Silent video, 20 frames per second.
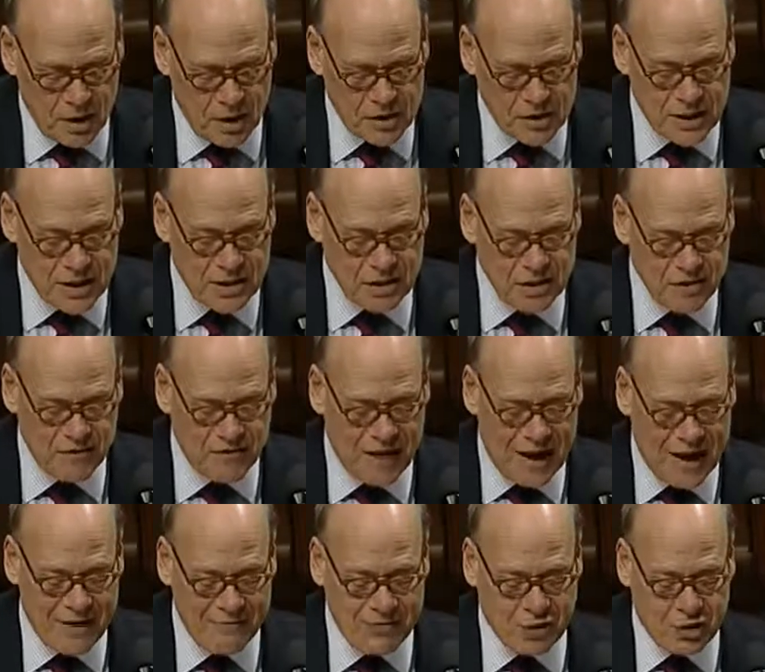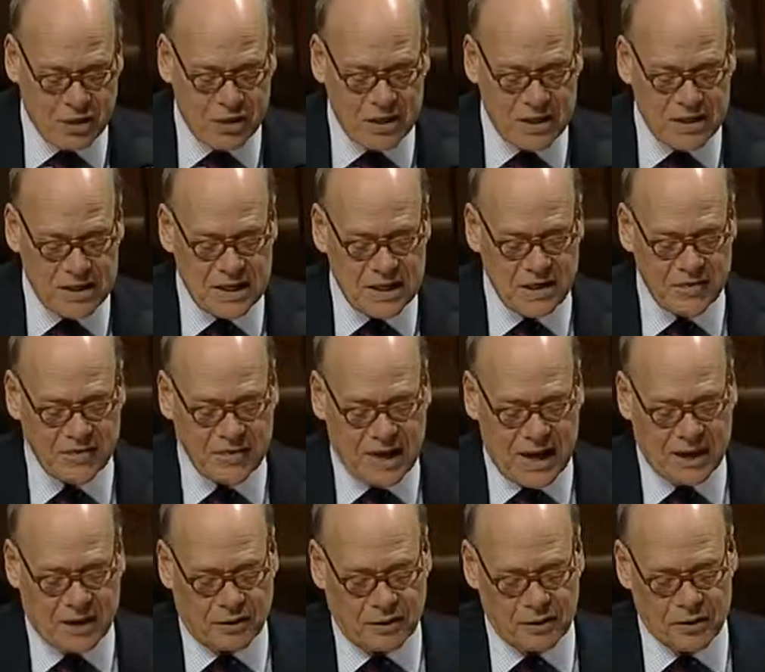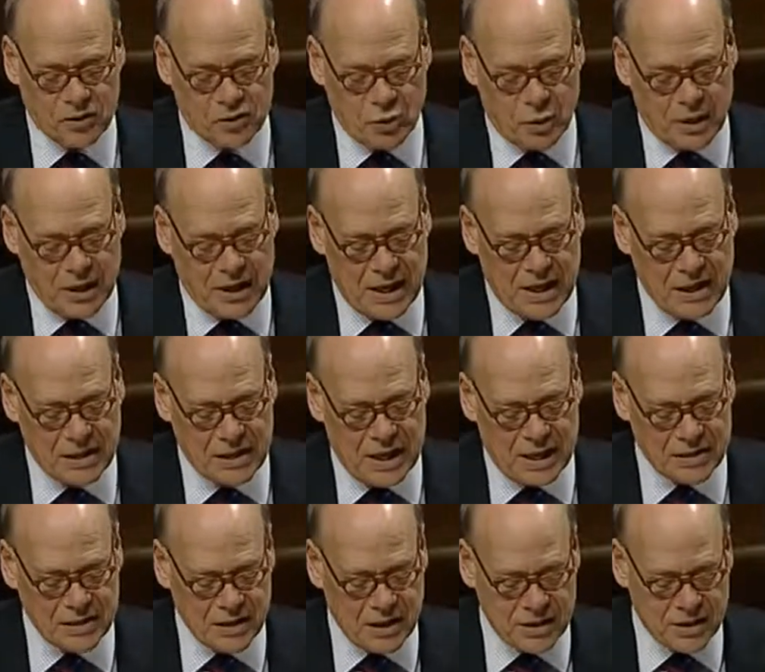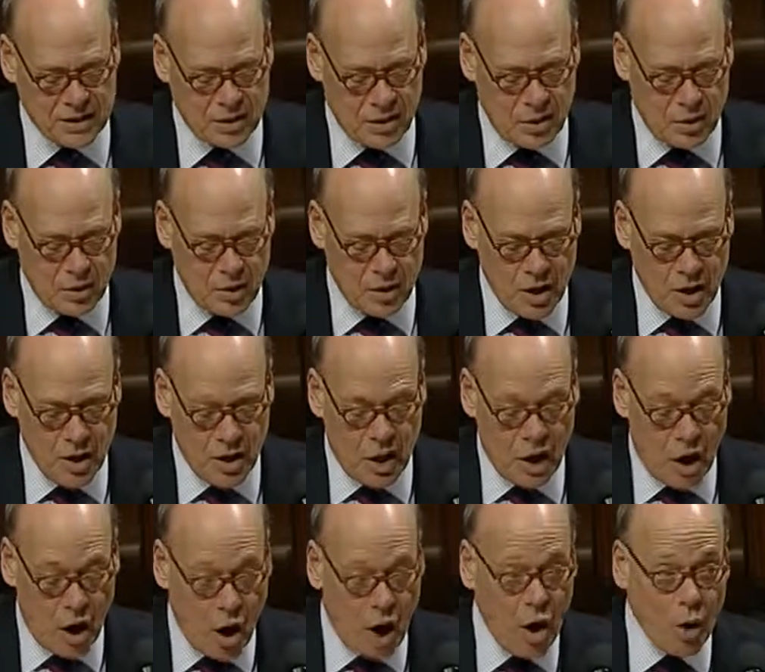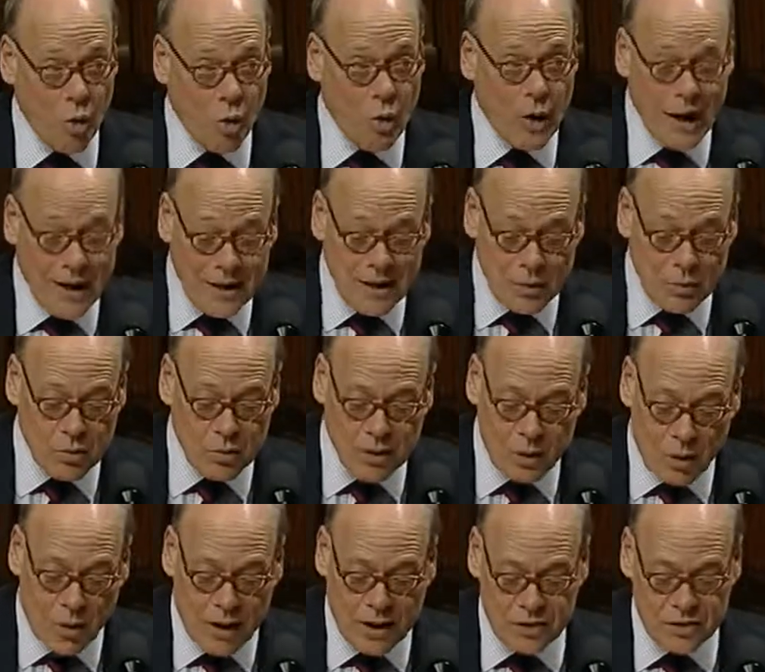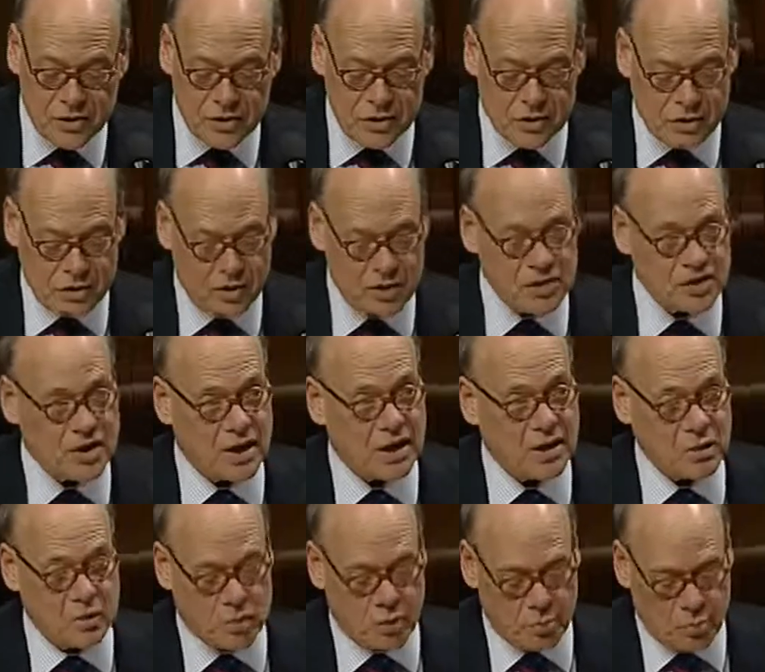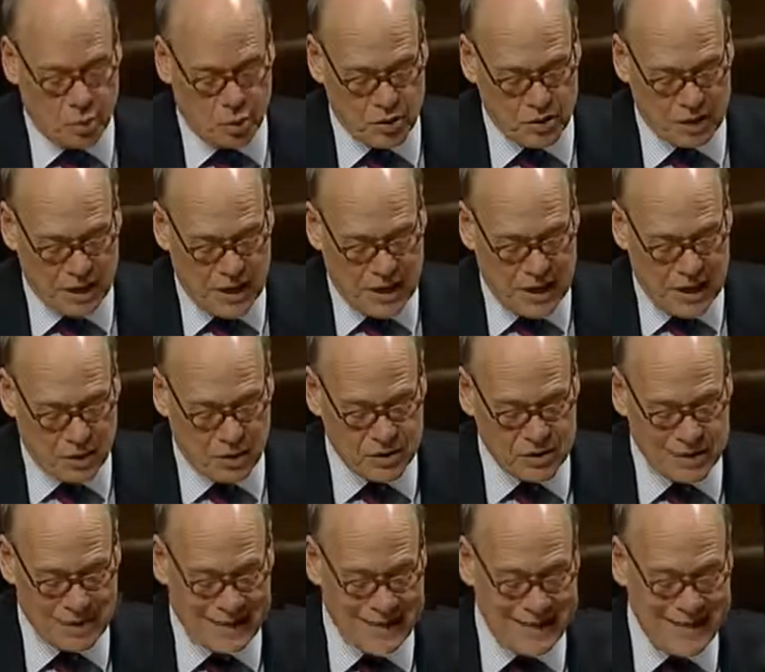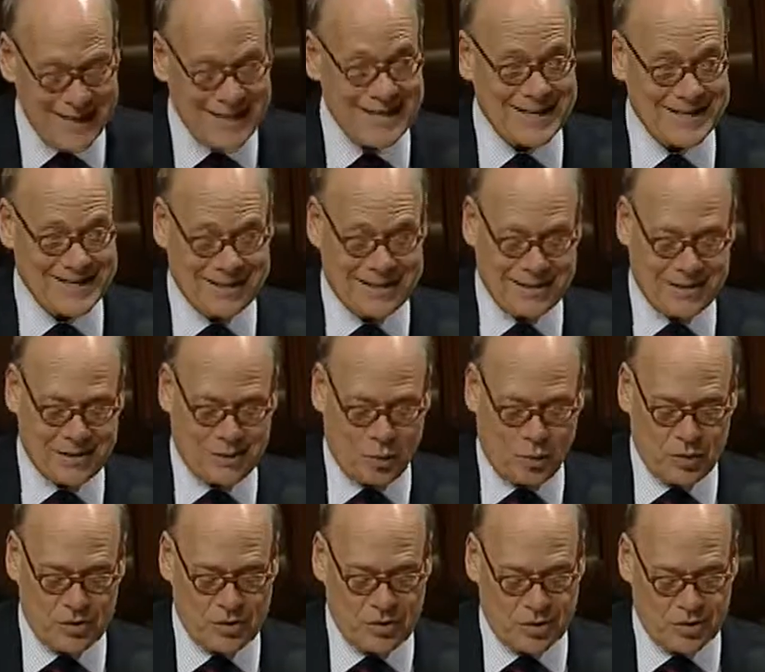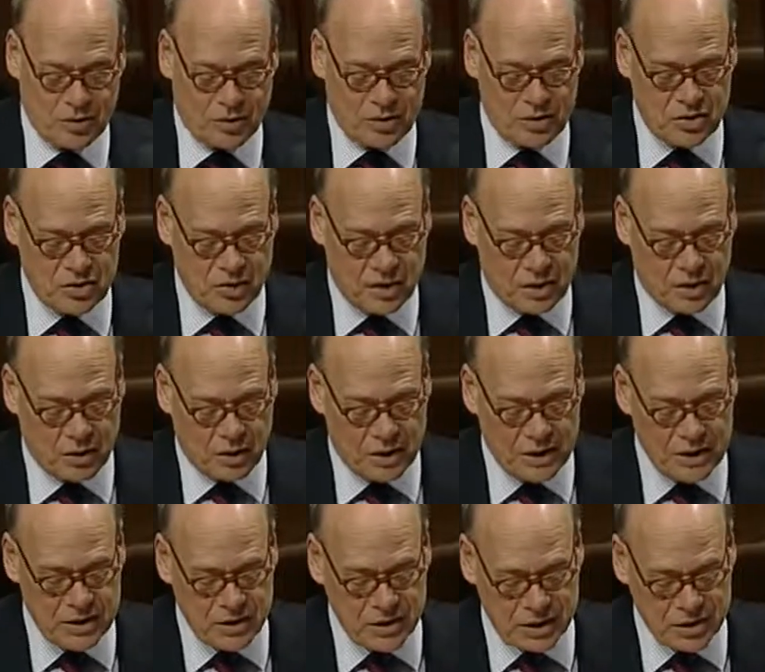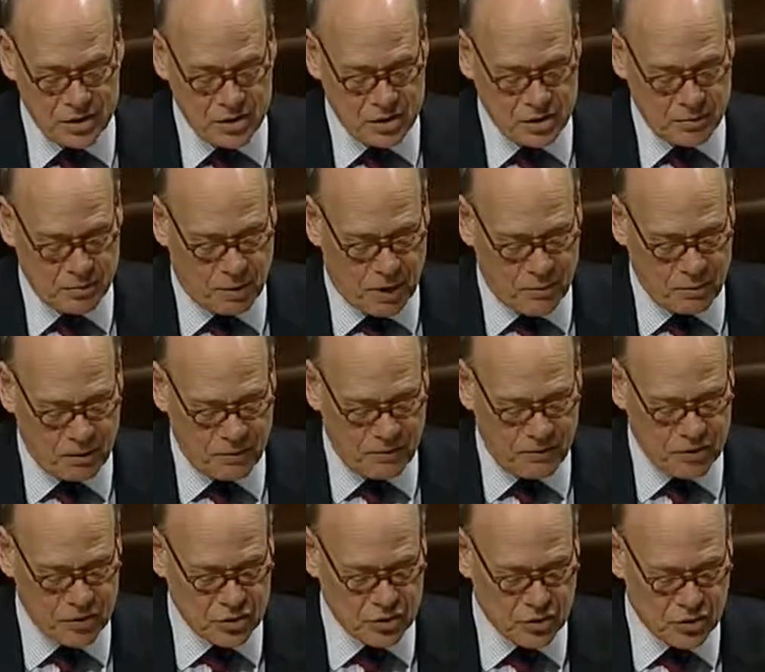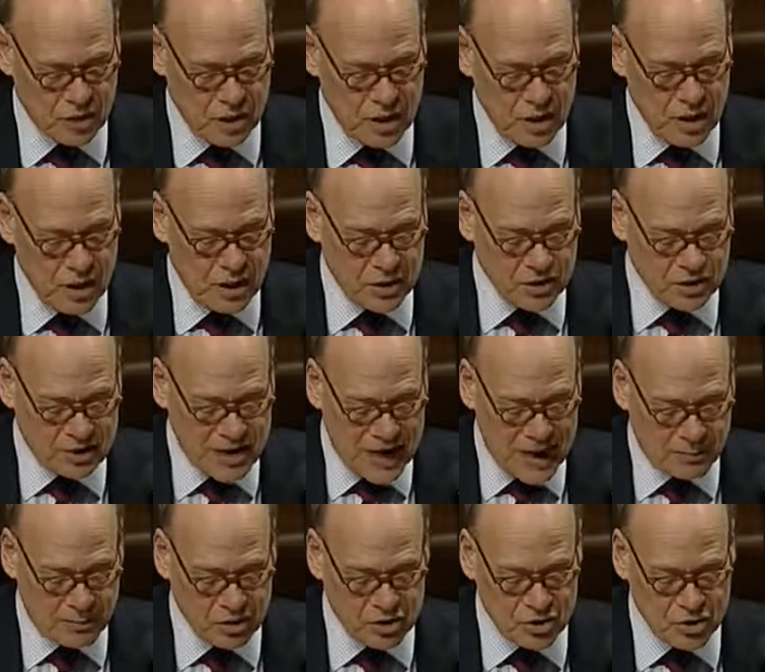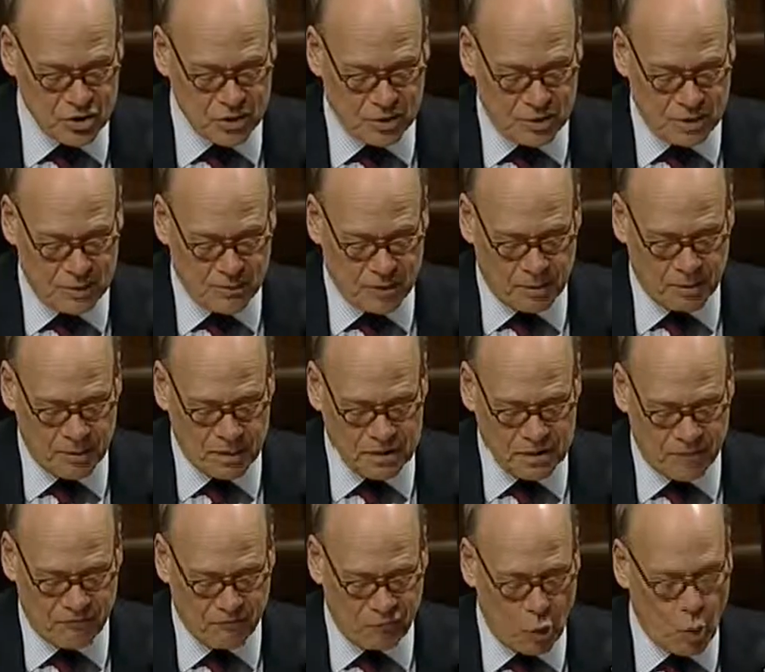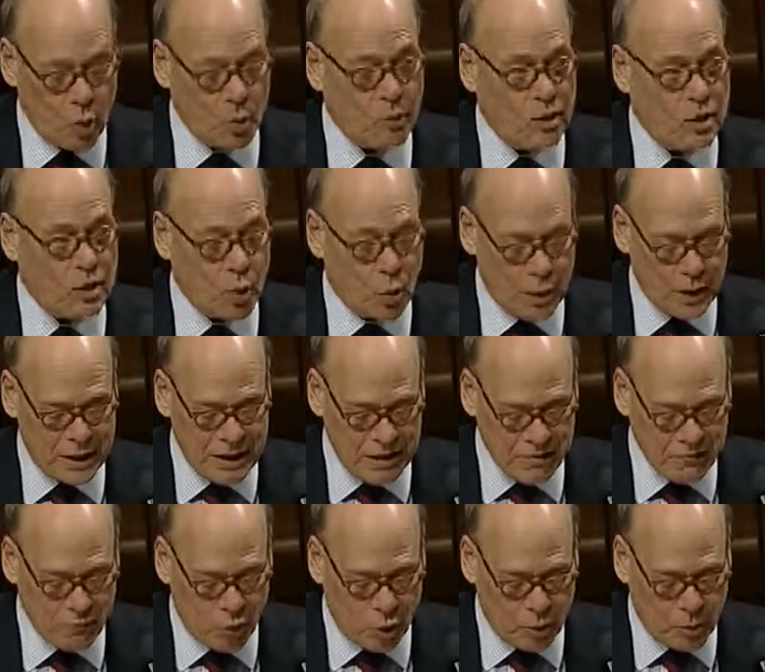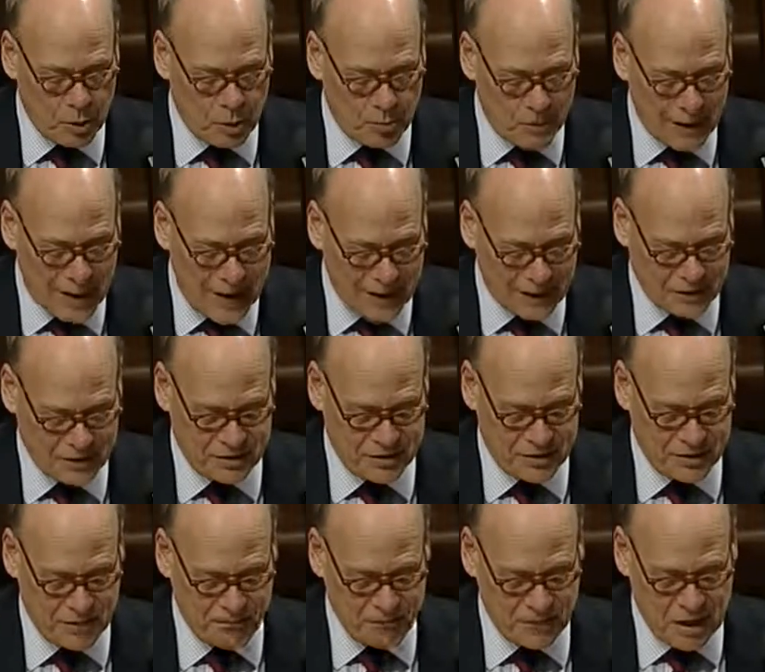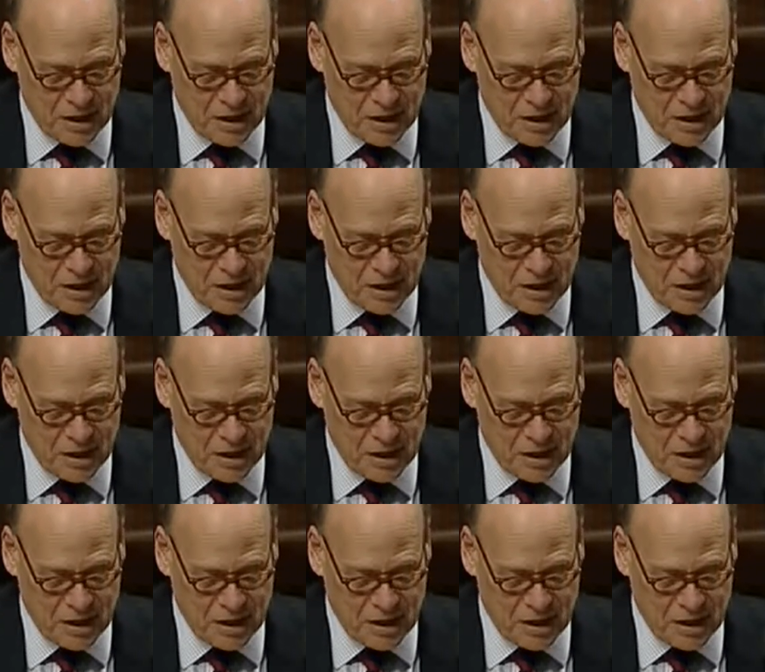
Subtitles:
Section 530D of Title 28 of the United States Code already requires the Attorney General to report to Congress any instance in which the Attorney General or any Justice Department official establishes or implements a formal or informal policy